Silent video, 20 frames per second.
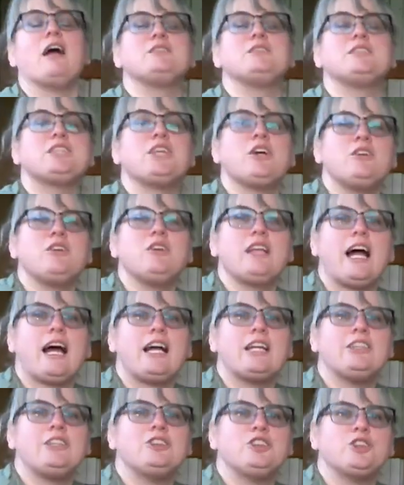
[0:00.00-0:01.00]
I'm so
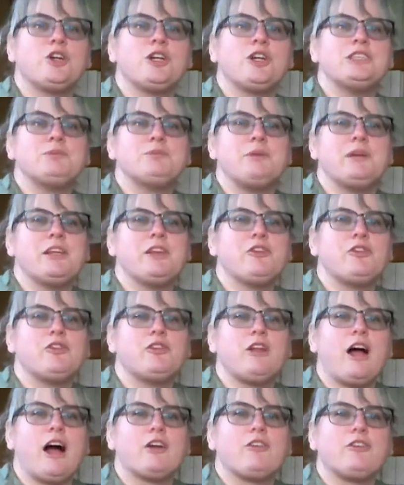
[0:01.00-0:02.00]
glad you joined me and the
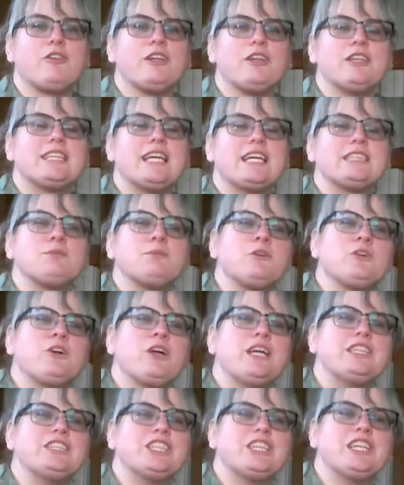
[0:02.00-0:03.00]
flock for this
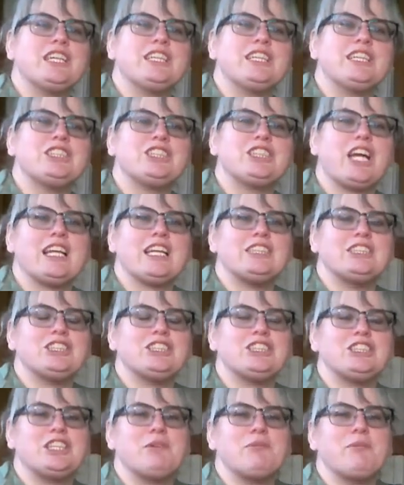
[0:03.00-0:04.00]
exploration into
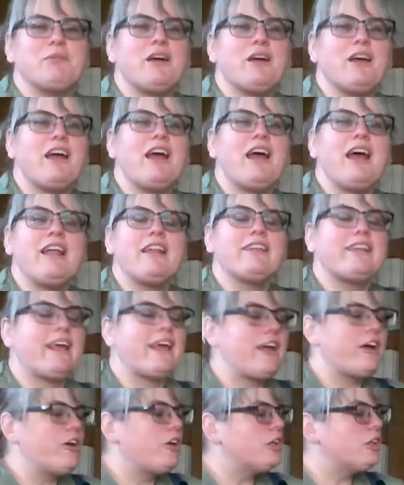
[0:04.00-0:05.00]
Shetland sheep.
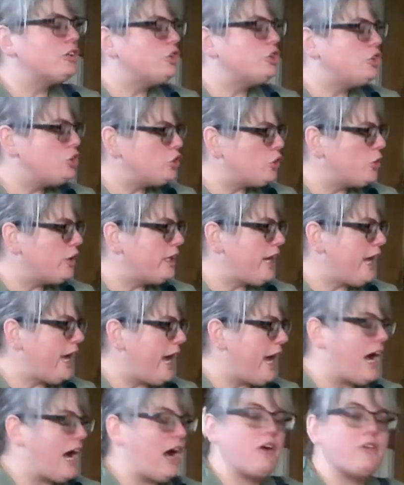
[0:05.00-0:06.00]
They are a joy to
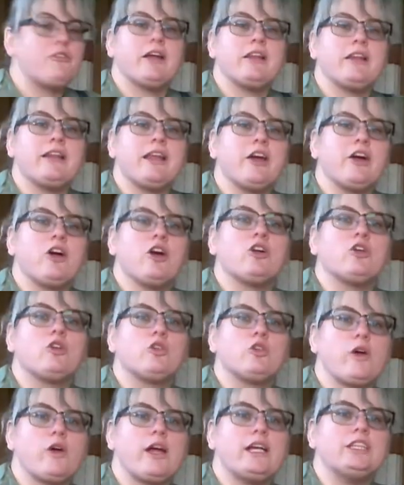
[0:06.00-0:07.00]
have and they are
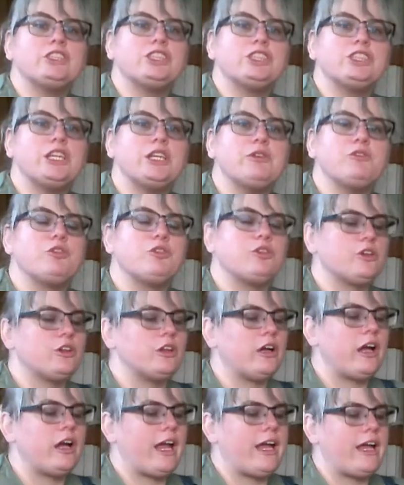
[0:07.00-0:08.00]
a great sheep
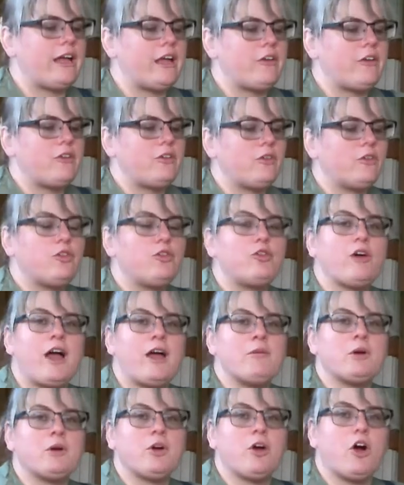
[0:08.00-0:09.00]
for a
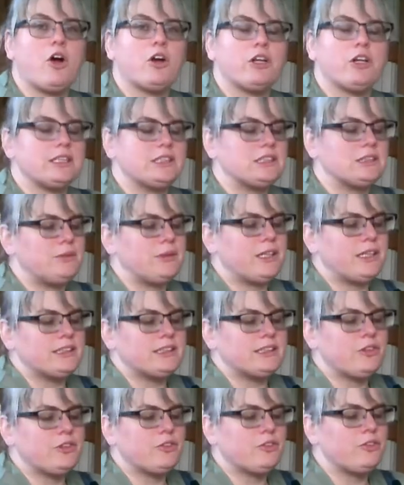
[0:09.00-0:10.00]
fiber artist
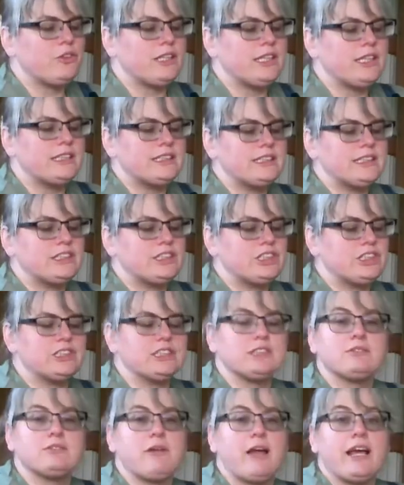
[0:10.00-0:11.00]
because their fleece is
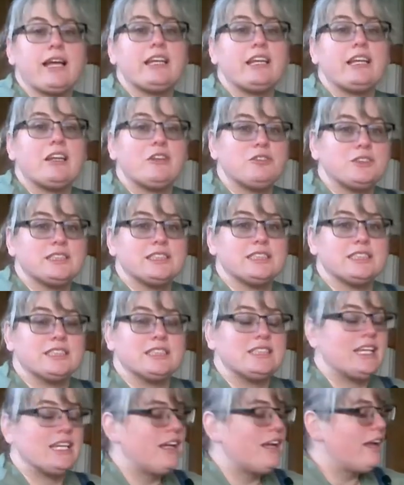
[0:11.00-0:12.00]
just
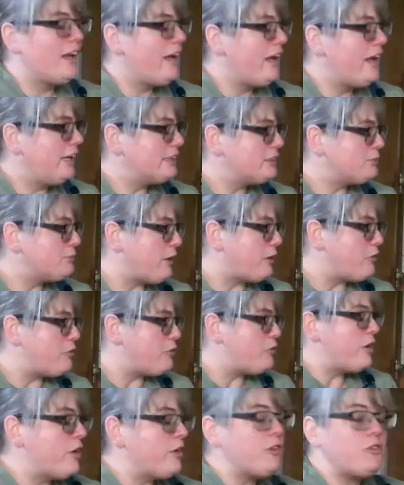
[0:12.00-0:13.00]
magnificent. my
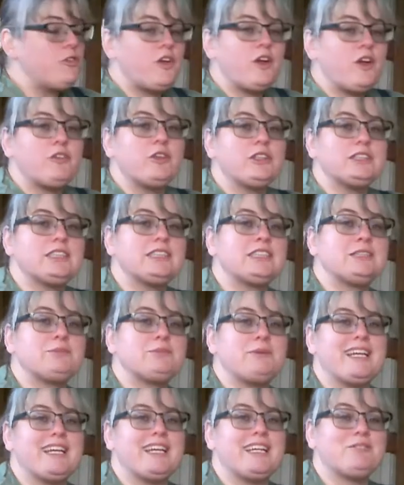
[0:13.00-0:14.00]
very favorite to
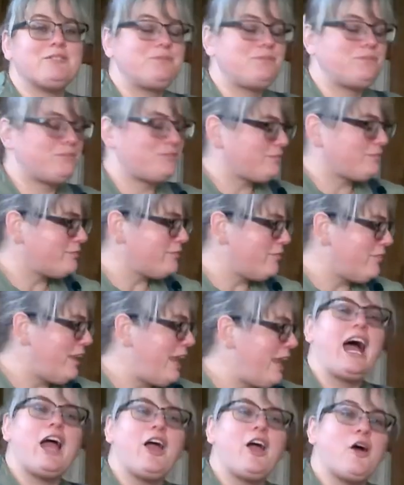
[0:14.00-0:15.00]
spin.
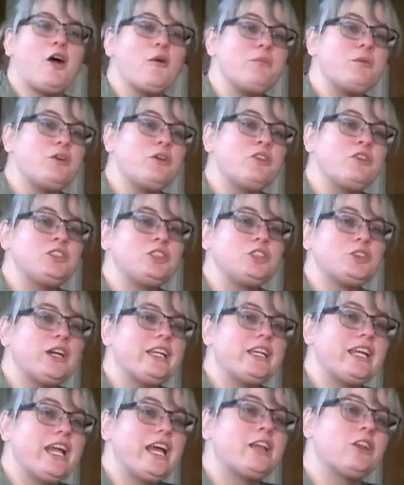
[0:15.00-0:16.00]
I hope you
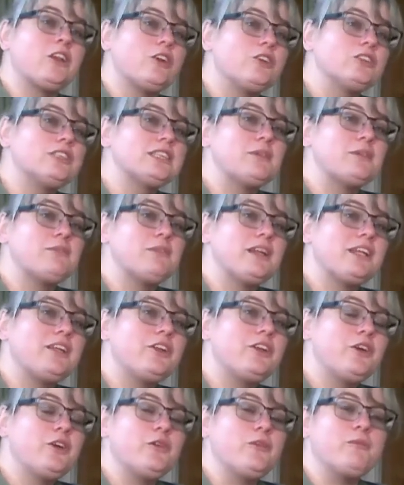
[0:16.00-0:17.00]
enjoyed it and learned
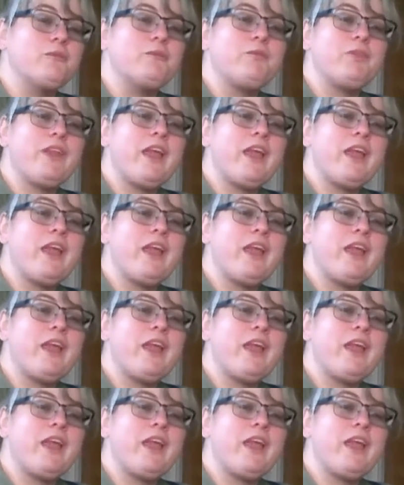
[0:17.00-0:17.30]
something new.